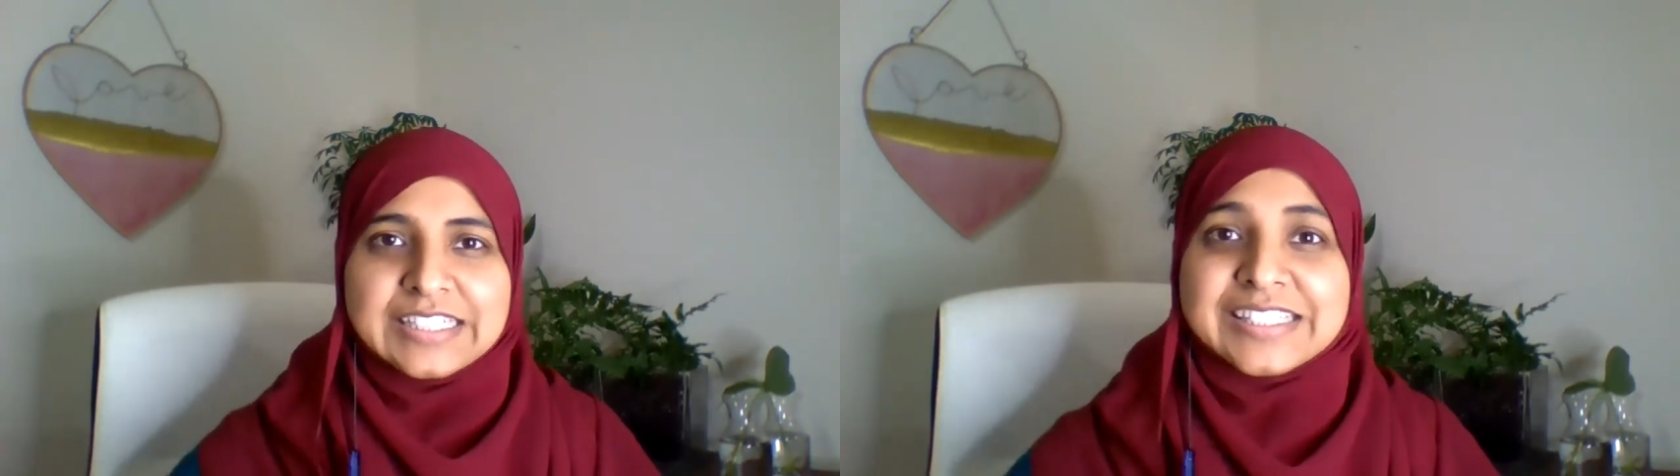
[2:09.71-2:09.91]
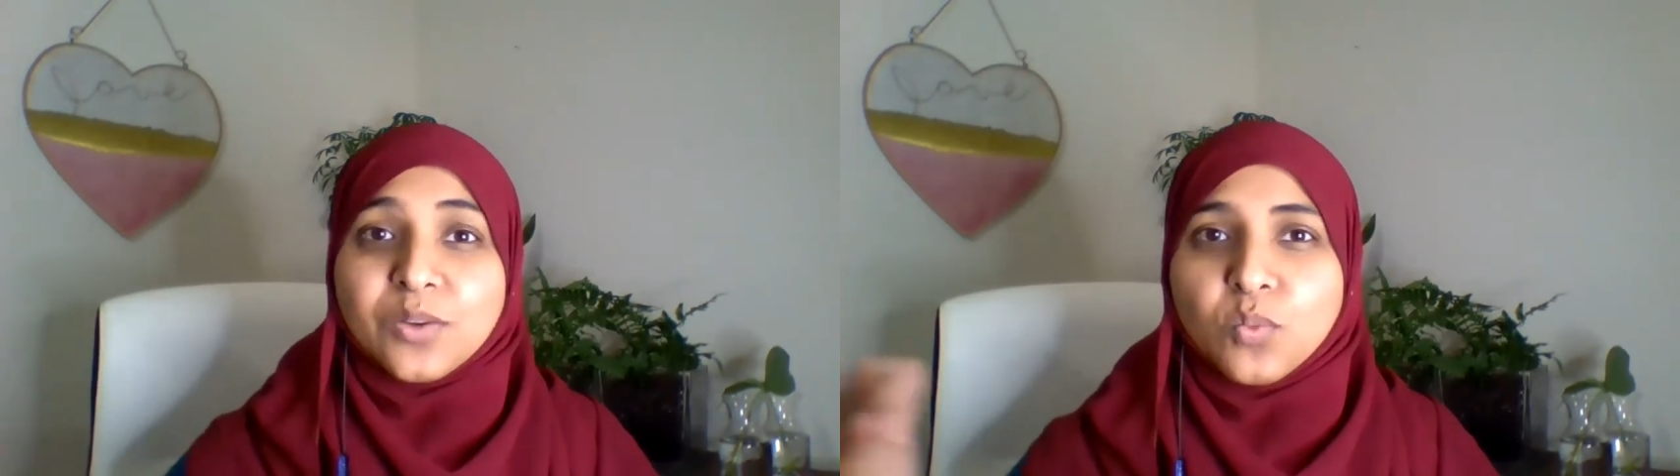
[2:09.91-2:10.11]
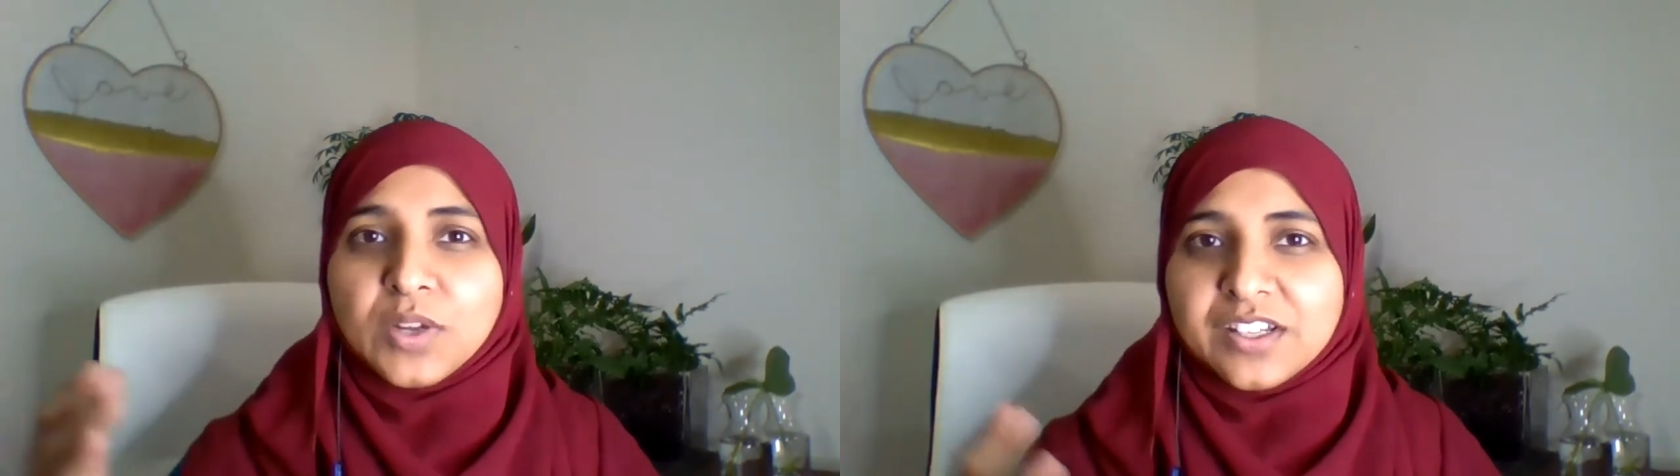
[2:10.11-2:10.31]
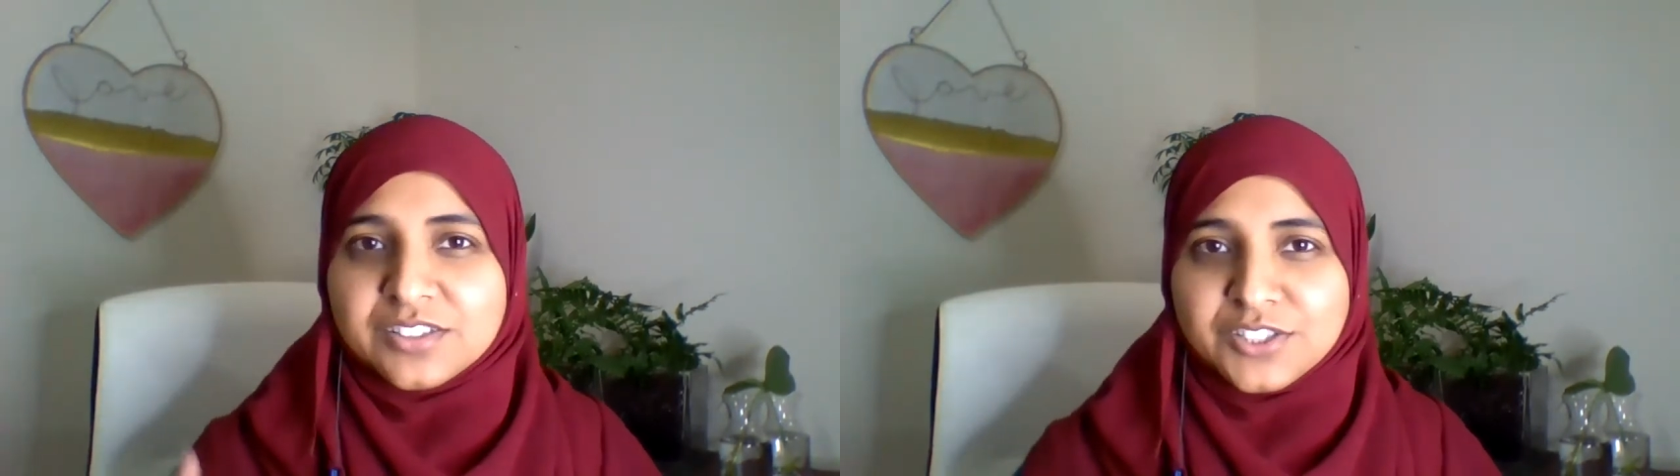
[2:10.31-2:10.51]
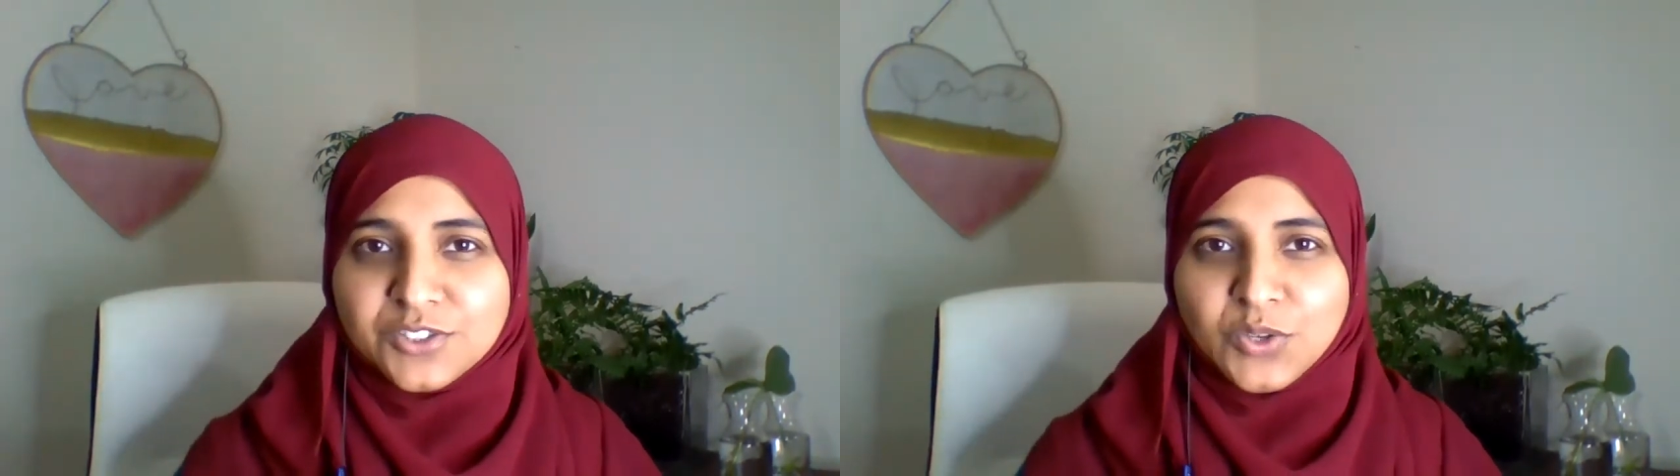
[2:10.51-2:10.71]
someone
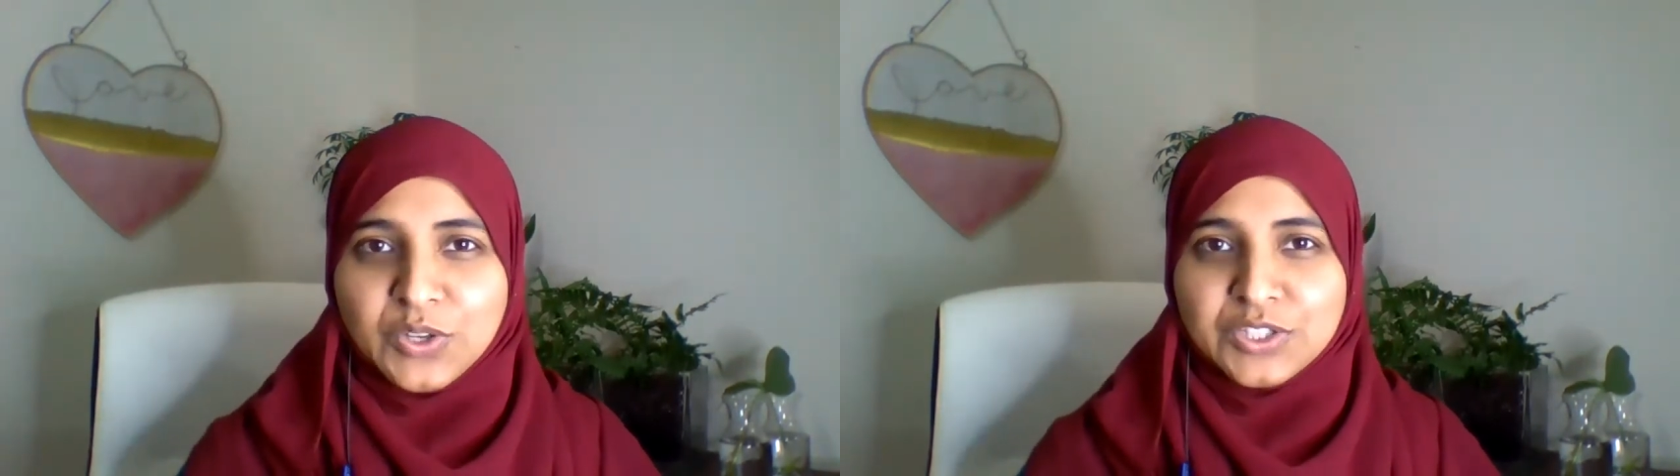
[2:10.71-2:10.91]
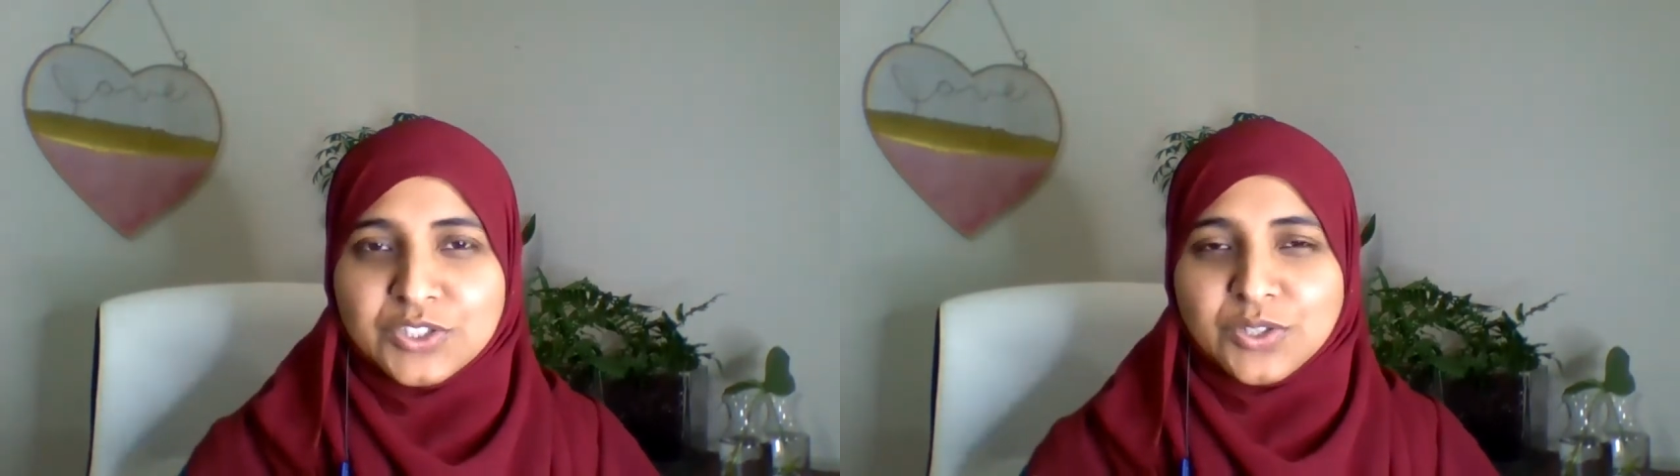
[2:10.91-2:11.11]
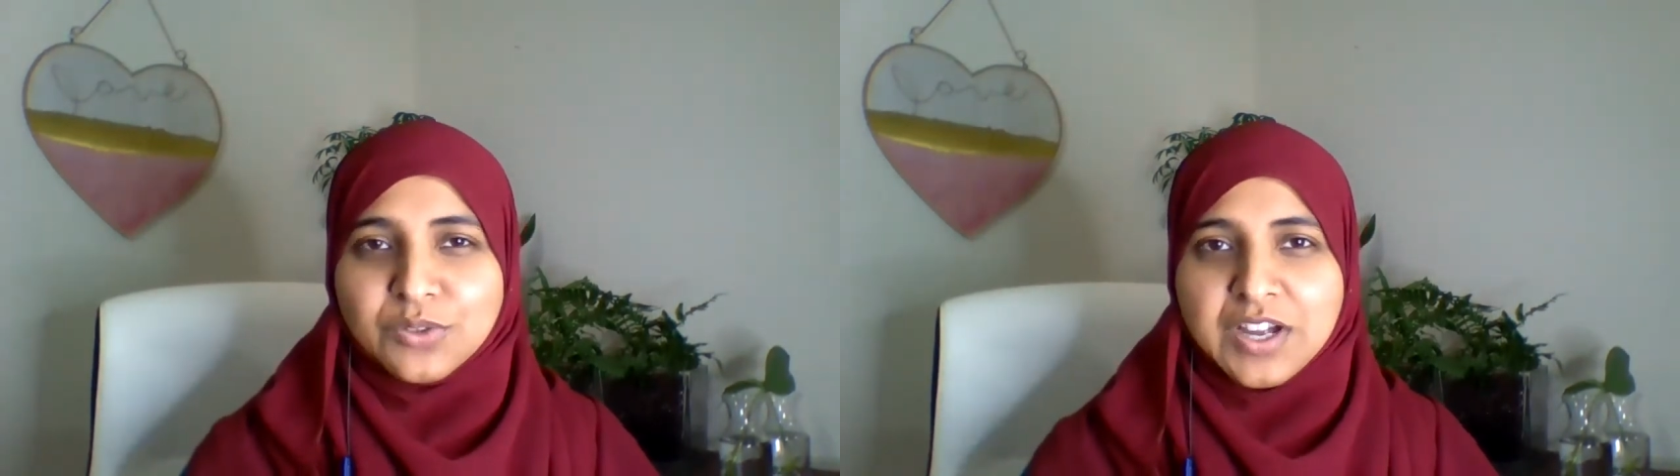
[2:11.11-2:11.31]
else is going to